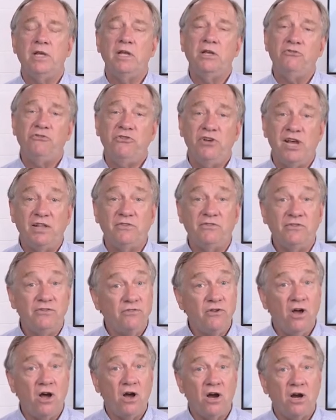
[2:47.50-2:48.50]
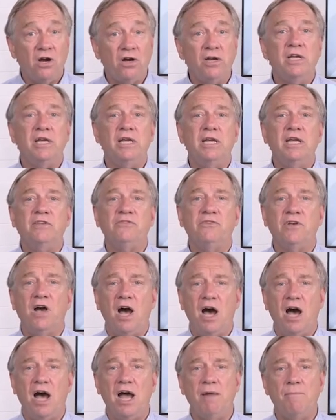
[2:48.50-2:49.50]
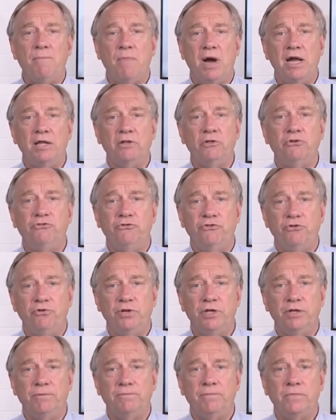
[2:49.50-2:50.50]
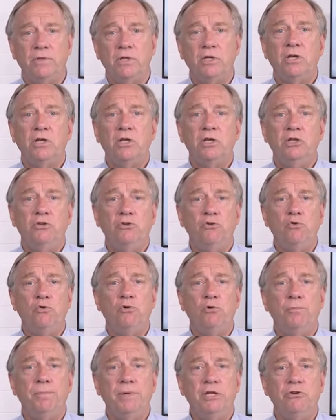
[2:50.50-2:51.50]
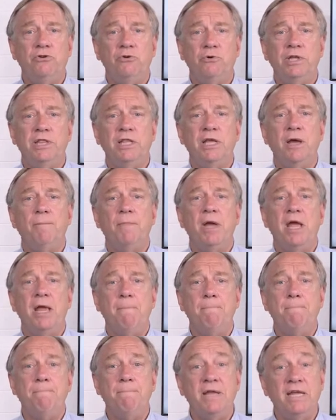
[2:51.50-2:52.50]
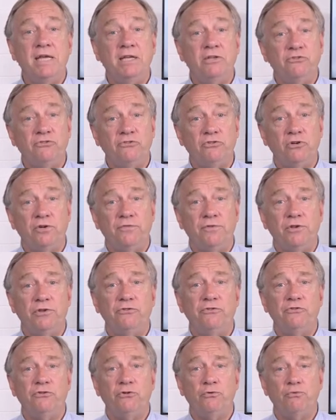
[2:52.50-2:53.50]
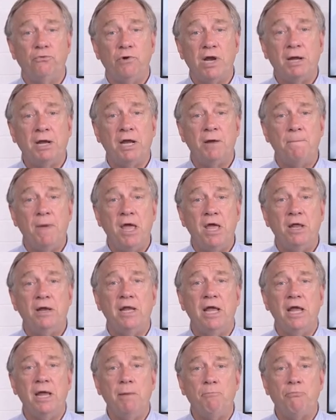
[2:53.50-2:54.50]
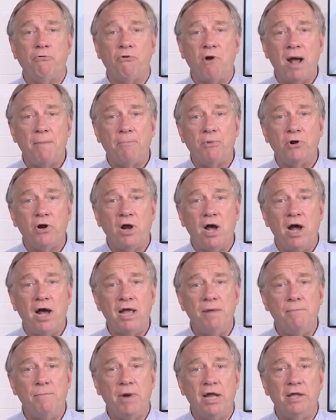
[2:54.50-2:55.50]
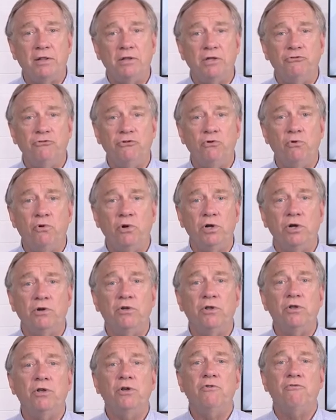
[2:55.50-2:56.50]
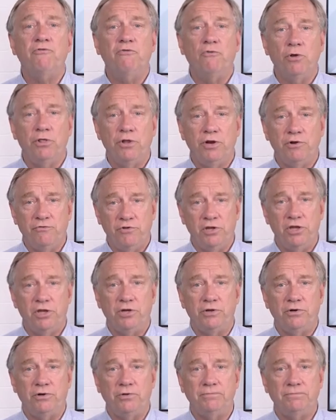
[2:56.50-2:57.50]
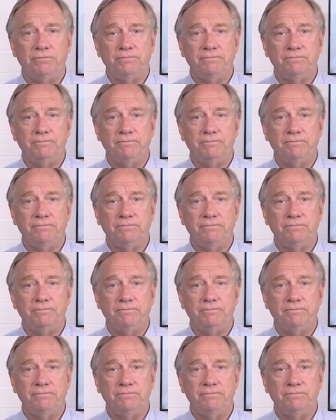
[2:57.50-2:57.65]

Chances are it's a high mileage unit you will be doing them a big service to recommend a proper high mileage oil for their vehicle.